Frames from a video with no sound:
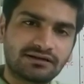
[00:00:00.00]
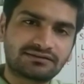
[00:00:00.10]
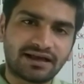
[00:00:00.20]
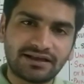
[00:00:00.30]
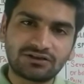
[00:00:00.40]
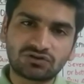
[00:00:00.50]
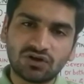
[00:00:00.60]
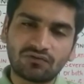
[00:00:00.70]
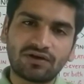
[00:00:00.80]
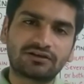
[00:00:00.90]
signs
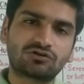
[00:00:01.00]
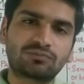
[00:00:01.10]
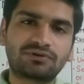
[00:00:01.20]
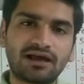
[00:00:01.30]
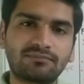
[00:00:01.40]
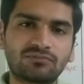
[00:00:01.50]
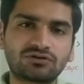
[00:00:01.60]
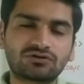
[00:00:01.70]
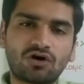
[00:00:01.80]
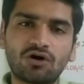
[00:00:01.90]
of
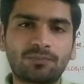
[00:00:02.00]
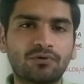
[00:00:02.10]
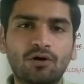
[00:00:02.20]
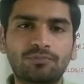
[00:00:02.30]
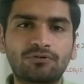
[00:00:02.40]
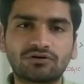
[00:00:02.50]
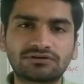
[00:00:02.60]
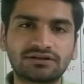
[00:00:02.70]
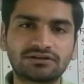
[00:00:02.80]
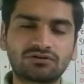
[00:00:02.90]
exophthalmos or
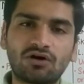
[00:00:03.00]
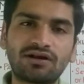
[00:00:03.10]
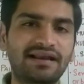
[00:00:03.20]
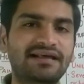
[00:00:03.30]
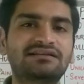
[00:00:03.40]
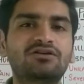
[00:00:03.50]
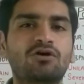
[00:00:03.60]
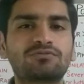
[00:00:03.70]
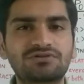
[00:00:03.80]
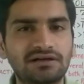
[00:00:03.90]
proptosis or nasal
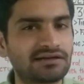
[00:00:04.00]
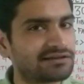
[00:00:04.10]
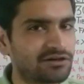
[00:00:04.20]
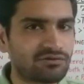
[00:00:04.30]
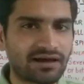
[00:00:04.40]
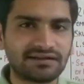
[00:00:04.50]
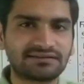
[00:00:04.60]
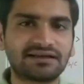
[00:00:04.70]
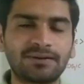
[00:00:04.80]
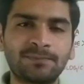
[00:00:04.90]
obstruction, you
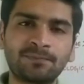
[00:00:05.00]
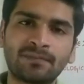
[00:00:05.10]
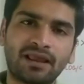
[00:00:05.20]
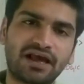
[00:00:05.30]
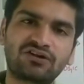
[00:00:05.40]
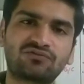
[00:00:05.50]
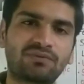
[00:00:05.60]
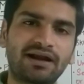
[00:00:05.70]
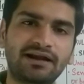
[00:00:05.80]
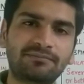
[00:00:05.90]
can say. And if
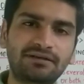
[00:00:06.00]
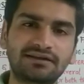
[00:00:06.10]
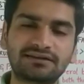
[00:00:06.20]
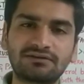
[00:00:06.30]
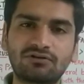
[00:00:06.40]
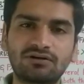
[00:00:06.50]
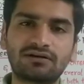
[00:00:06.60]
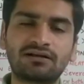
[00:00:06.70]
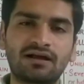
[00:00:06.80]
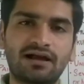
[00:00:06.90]
mandible is
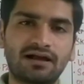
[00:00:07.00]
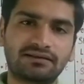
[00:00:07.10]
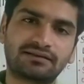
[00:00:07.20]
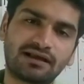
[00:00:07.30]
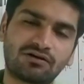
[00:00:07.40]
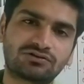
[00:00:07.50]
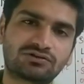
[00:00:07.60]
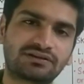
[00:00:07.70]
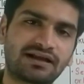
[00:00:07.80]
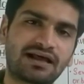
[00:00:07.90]
involved, then
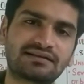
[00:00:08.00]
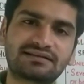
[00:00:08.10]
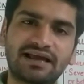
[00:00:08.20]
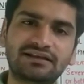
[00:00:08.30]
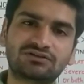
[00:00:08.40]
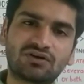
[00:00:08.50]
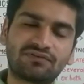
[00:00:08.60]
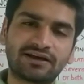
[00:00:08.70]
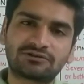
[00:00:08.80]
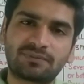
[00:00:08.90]
also there are signs
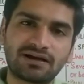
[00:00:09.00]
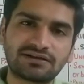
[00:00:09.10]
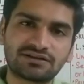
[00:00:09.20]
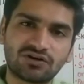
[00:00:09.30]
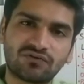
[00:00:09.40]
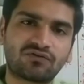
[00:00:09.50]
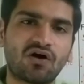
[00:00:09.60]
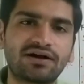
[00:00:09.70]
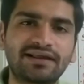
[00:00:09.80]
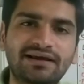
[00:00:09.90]
of expansion of
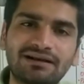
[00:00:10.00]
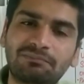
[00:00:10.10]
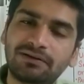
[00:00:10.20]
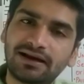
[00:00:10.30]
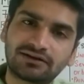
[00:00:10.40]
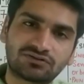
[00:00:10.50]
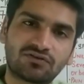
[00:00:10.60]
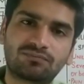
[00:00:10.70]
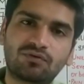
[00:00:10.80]
cortical plates of